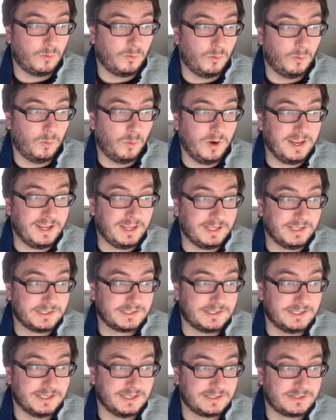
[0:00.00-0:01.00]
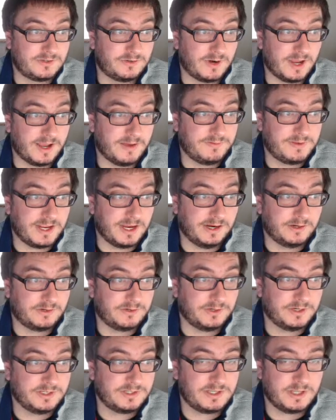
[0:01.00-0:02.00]
wings, this derived
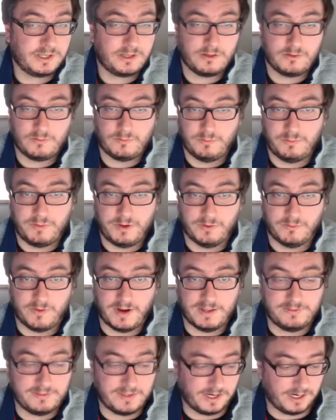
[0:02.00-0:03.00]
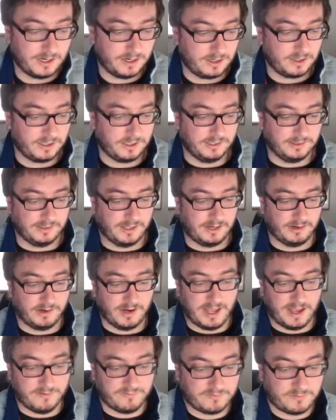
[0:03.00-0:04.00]
characteristic, would be right there, letter
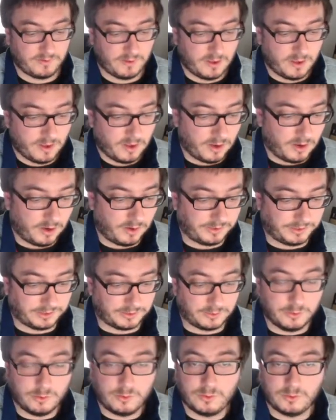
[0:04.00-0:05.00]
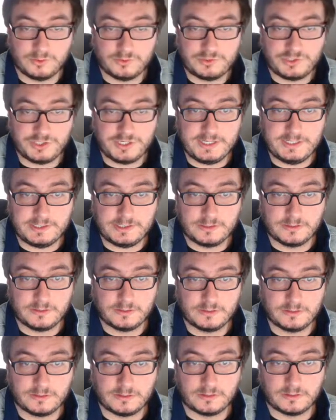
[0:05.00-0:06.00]
F. On your Google Sheet
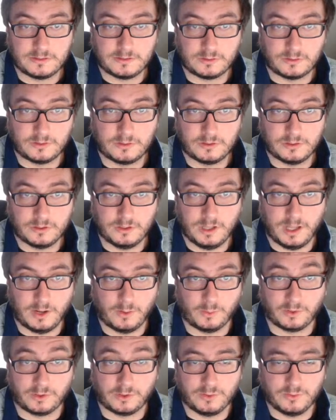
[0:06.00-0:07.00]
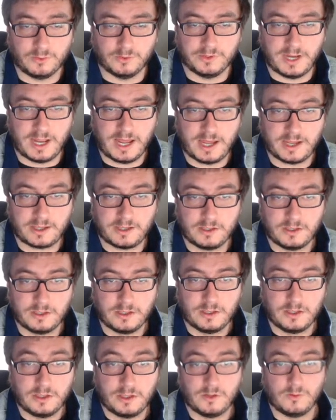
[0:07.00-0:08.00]
or Google Doc,
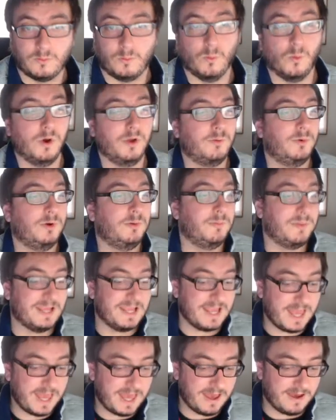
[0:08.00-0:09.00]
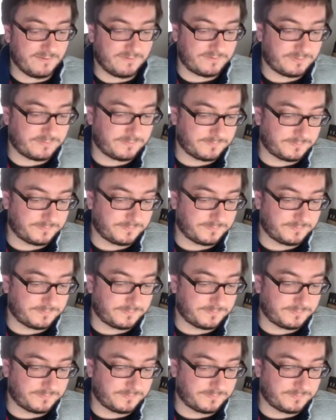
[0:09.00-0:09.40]
one would be F.